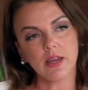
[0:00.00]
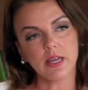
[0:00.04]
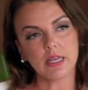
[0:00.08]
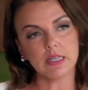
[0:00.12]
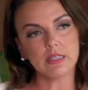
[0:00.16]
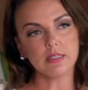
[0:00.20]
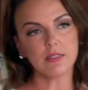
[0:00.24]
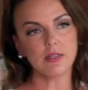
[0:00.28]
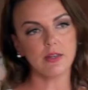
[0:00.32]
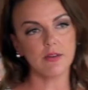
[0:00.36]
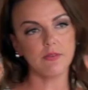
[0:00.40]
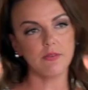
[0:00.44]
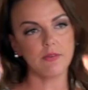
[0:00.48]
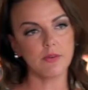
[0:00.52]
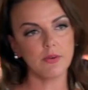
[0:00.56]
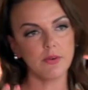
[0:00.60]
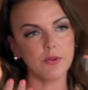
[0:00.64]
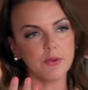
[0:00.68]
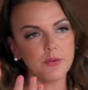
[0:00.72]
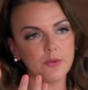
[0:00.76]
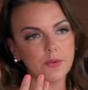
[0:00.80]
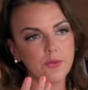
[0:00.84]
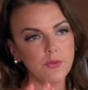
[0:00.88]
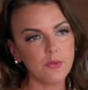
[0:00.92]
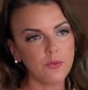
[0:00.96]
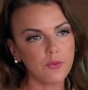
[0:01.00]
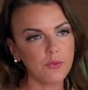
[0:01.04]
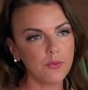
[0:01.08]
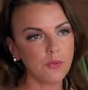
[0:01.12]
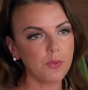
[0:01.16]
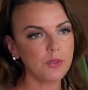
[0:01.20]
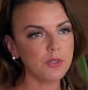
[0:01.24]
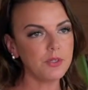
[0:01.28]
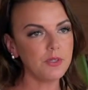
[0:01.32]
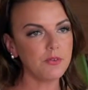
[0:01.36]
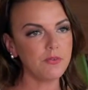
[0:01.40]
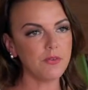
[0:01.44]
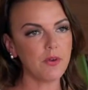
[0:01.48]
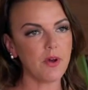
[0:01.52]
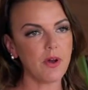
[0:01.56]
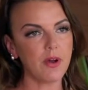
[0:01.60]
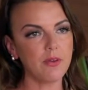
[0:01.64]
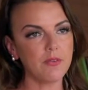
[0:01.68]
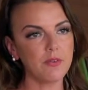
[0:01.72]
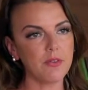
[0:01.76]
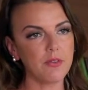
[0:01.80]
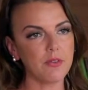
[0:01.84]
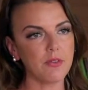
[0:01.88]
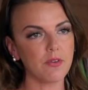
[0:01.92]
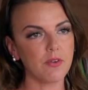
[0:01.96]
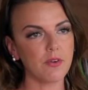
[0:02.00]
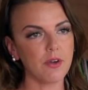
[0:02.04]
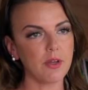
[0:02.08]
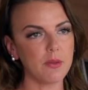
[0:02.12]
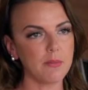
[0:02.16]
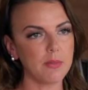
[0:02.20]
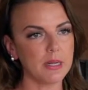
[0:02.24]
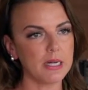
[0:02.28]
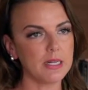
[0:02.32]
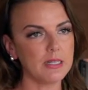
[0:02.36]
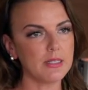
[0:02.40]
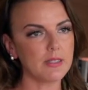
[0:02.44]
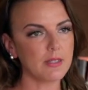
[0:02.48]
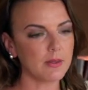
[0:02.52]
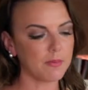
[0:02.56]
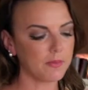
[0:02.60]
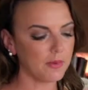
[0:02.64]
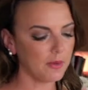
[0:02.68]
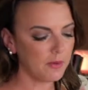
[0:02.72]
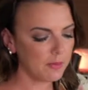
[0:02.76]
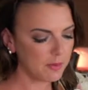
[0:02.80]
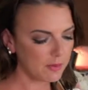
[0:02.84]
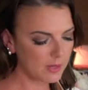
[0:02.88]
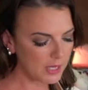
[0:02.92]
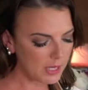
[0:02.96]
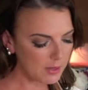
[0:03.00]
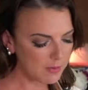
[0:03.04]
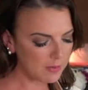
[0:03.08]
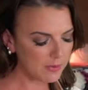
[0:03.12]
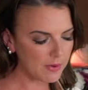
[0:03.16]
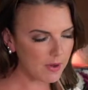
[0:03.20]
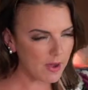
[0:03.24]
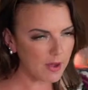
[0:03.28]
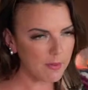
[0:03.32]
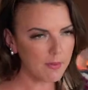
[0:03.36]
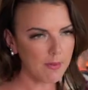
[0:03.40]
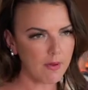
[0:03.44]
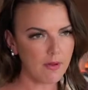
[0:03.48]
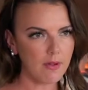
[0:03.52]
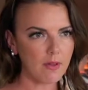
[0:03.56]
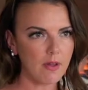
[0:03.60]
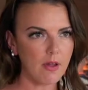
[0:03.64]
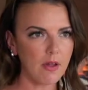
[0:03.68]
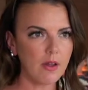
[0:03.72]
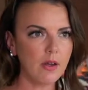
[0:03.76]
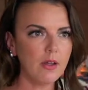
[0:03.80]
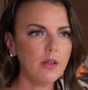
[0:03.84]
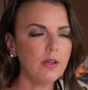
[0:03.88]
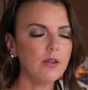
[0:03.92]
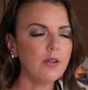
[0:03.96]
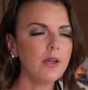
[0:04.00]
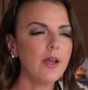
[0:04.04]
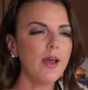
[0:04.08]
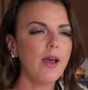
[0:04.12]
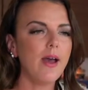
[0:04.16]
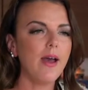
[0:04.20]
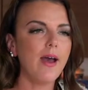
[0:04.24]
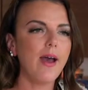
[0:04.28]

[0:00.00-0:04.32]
like I said, for around 25 to 30 minutes. I'm gonna keep an eyeball on it.